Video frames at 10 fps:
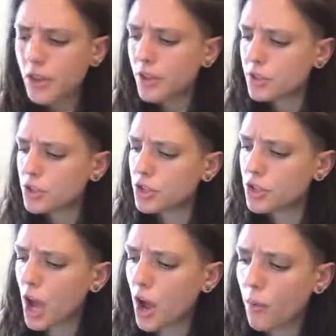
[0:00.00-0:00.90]

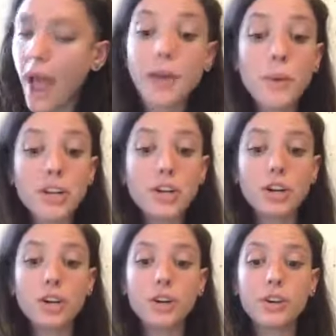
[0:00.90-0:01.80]
So, and when
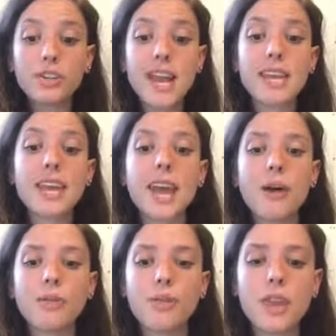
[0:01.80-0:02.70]
you're taking
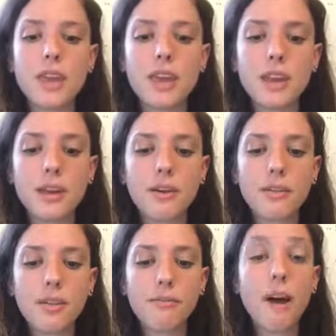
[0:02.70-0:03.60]
out the,
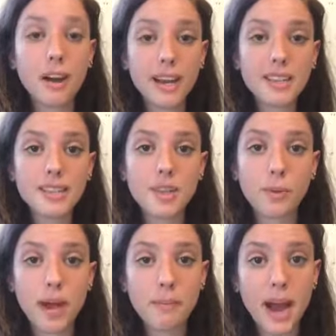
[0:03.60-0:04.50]
the fungus, the
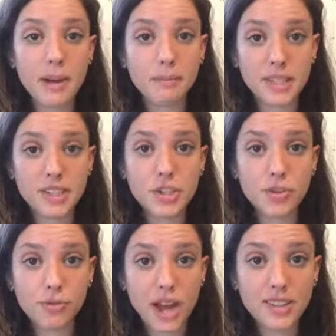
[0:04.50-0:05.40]
white pine blister
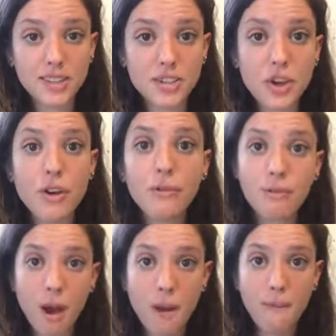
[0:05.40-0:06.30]
rust
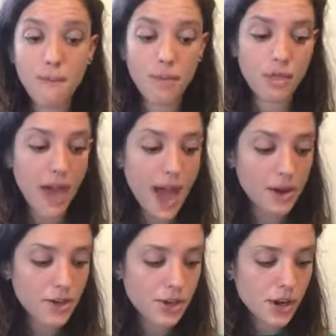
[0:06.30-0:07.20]
from
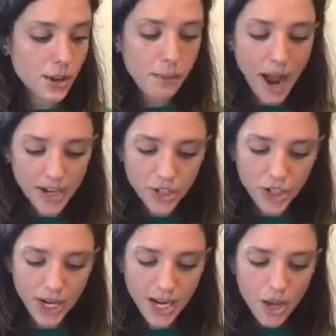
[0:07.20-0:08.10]
that pine
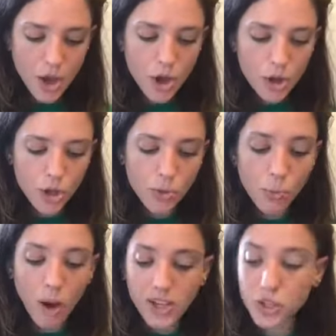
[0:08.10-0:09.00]
tree, you
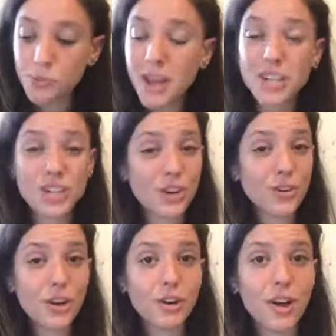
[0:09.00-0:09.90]
want to make sure
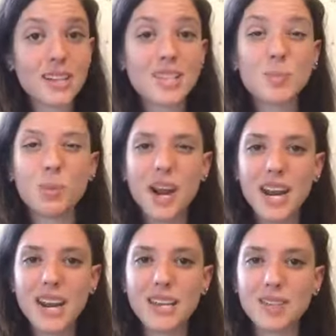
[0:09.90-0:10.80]
that you're not
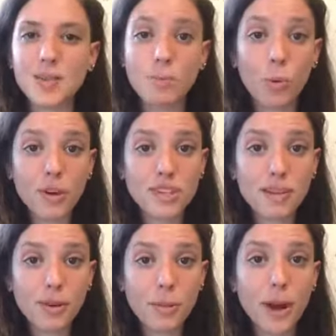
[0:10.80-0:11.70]
spraying its spores
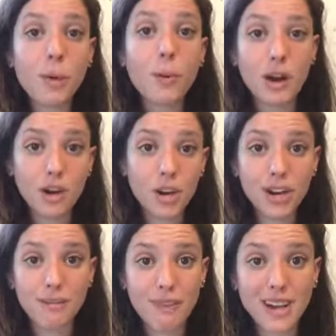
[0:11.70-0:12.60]
everywhere where it could
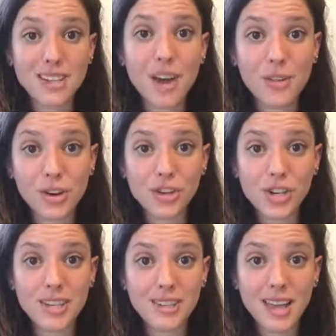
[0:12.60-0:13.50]
infect other
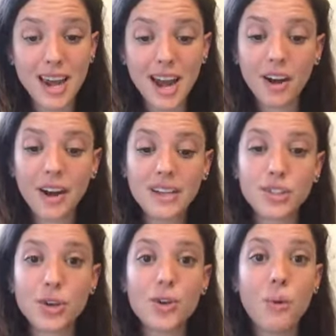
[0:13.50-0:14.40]
trees in that area.
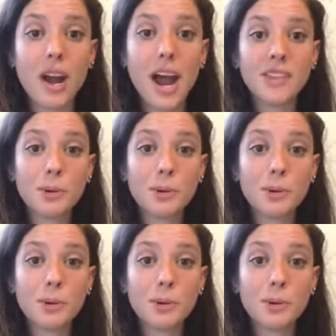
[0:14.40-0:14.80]
So you want to either